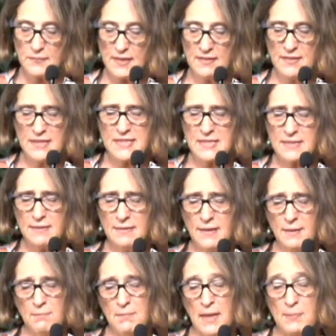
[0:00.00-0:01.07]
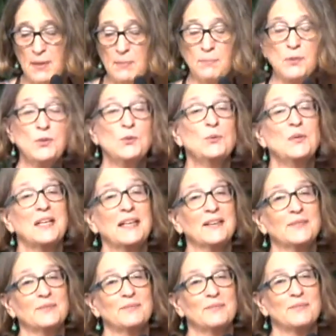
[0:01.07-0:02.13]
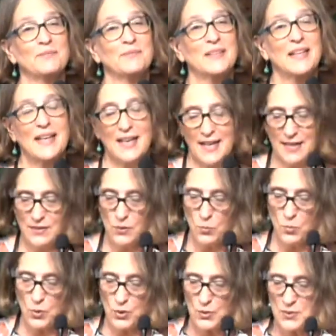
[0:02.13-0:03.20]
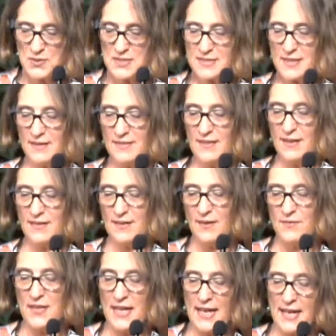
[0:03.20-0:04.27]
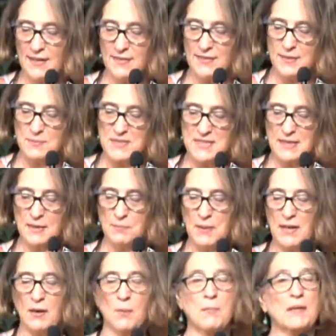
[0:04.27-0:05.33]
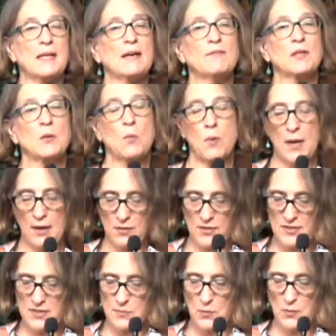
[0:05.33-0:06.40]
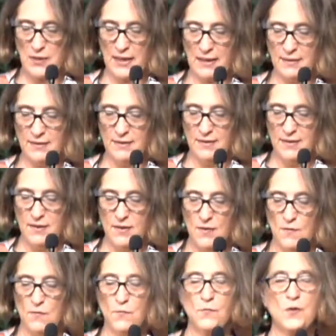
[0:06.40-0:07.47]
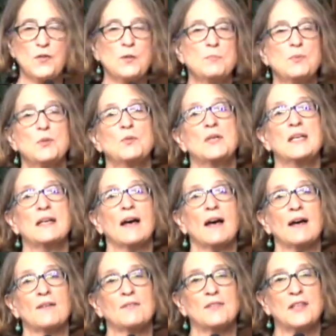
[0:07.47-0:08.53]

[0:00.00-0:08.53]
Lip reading: This may be beauty in the words of the anthem sung by our beloved choir this morning, for the beauty of the